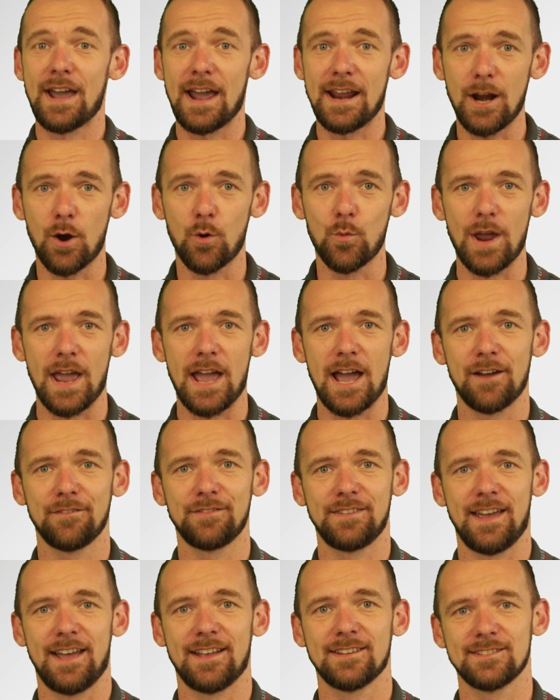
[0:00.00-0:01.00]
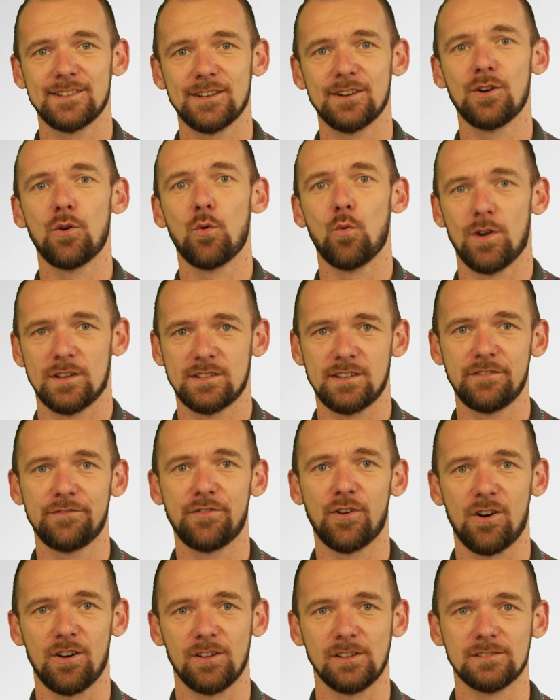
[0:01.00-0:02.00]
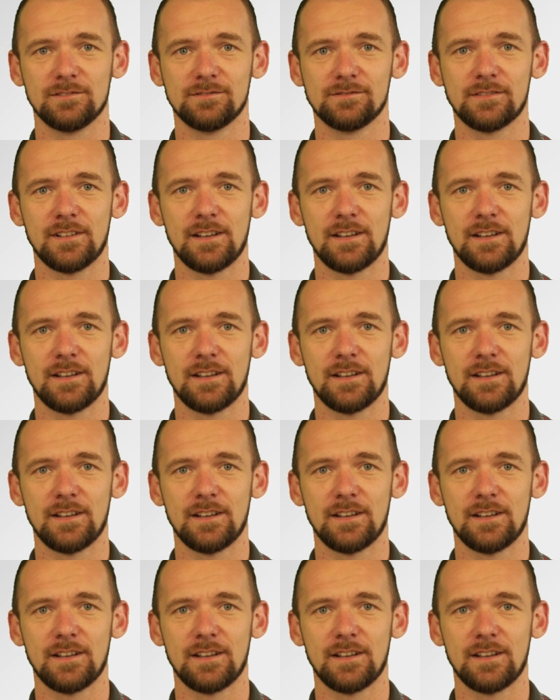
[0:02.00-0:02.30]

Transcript: And now we have the answer once and for all.